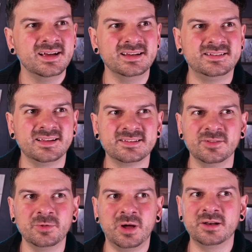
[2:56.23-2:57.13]
It does a
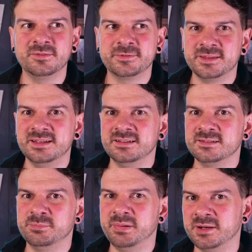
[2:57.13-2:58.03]
lot of
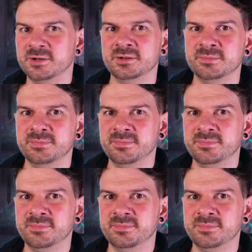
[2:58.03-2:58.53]
things better